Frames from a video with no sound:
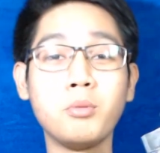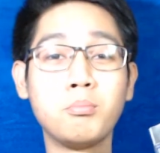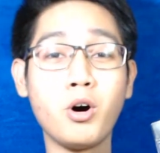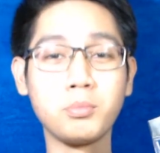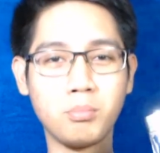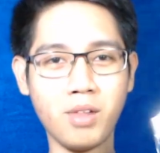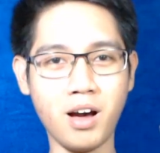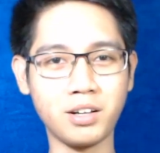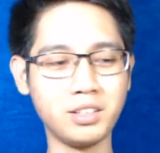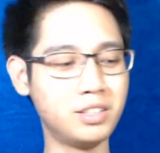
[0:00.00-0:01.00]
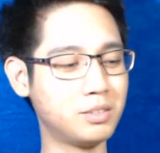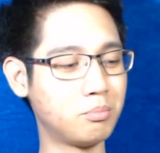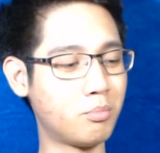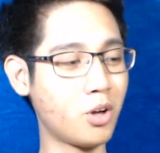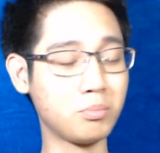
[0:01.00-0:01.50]
Mont
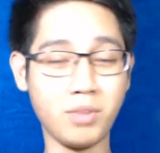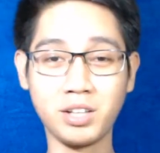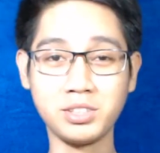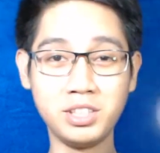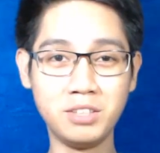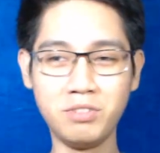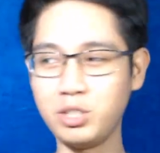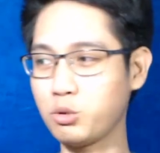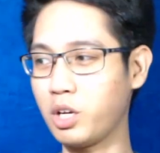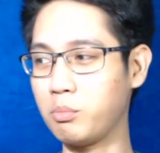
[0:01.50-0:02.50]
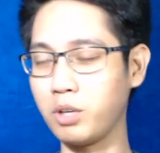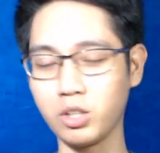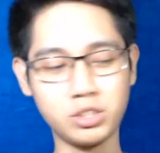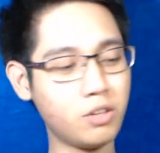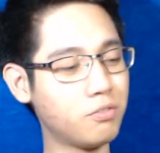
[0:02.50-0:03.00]
Blanc's individual
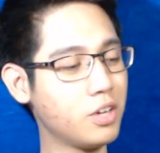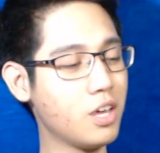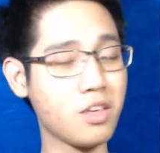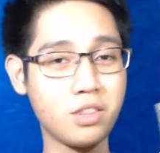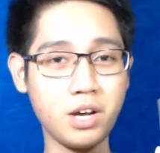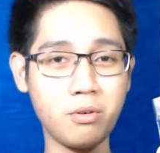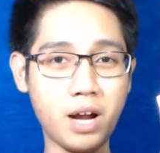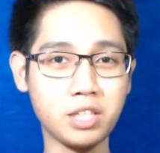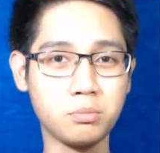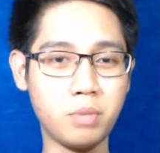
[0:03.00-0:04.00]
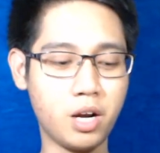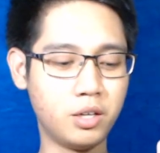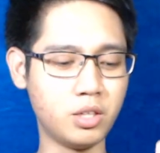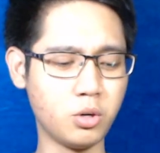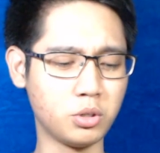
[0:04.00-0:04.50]
because of the
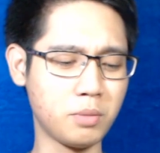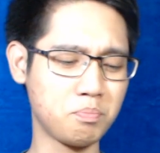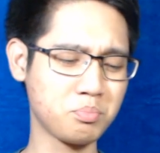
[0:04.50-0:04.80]
raspberry note.